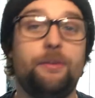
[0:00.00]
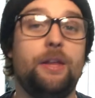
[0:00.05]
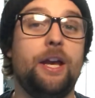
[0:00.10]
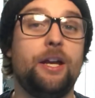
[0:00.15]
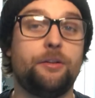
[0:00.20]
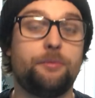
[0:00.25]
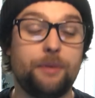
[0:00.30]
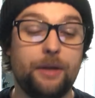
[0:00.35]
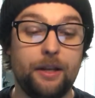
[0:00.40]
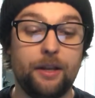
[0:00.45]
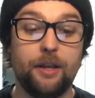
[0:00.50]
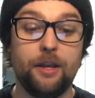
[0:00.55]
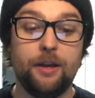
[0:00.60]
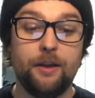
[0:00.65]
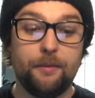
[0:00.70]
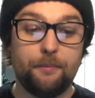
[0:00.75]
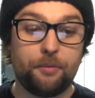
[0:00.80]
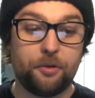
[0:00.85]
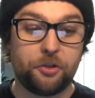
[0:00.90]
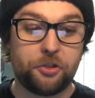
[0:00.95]
Thanks, man.
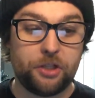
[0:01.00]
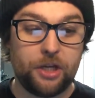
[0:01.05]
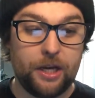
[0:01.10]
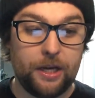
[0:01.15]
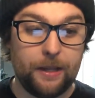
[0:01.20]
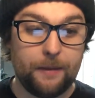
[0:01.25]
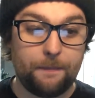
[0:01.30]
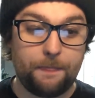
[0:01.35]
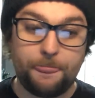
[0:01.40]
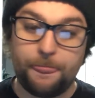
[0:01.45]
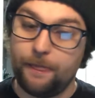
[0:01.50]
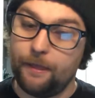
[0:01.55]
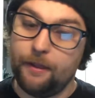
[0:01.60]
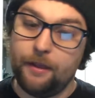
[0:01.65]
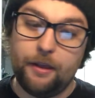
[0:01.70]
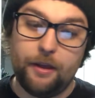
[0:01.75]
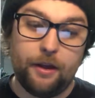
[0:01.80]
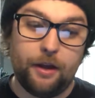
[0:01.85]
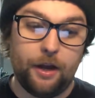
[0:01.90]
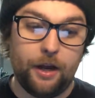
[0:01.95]
Appreciate it.
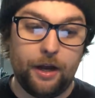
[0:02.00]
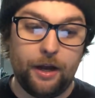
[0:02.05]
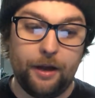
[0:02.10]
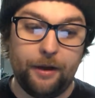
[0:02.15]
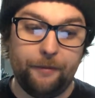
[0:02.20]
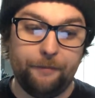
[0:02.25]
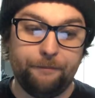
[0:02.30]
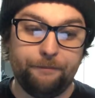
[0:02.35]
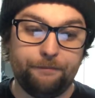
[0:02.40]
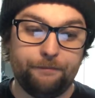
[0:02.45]
I